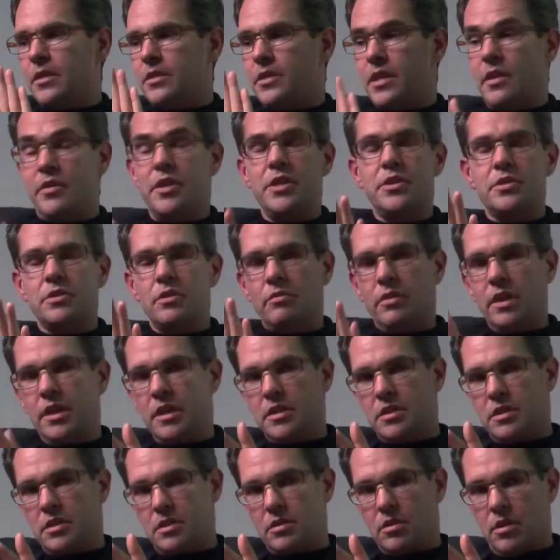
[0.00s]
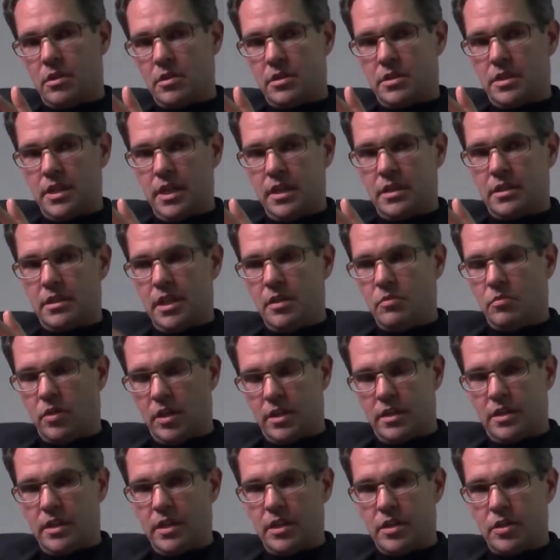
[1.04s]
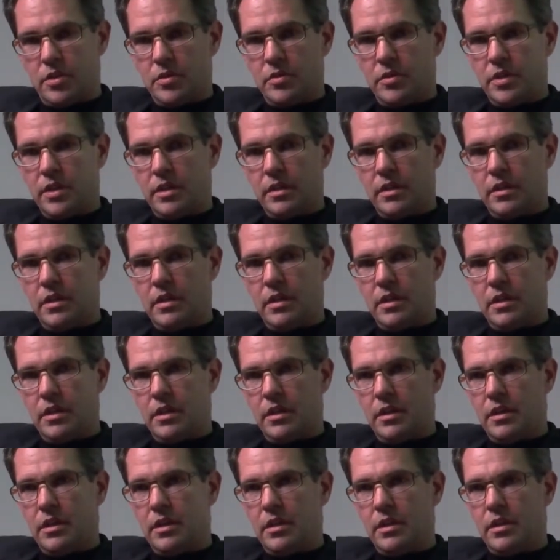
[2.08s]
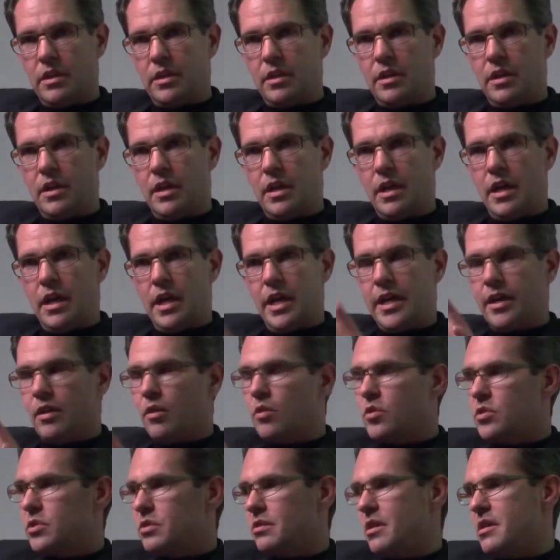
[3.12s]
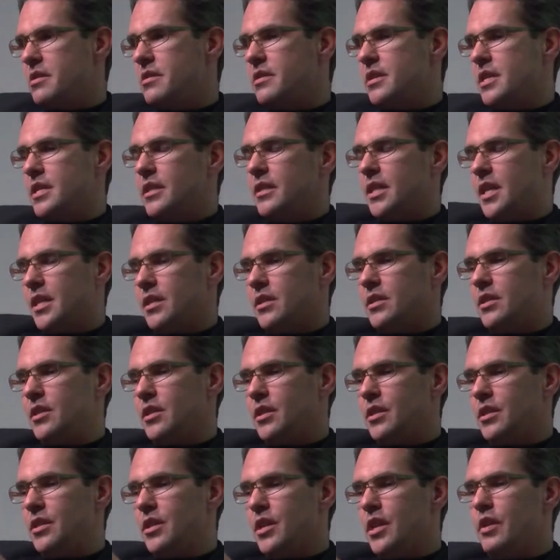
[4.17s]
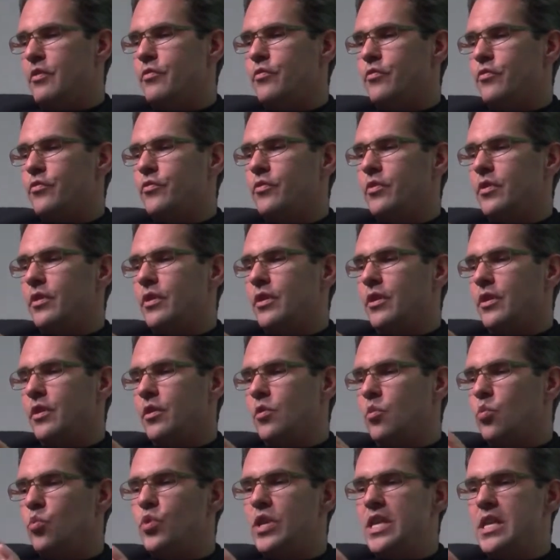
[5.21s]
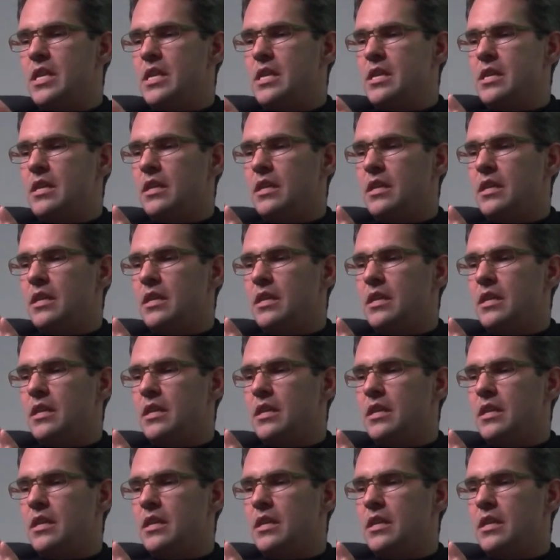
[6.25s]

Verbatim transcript: there is no religious context in what they're doing. Uh, and also, I think that if we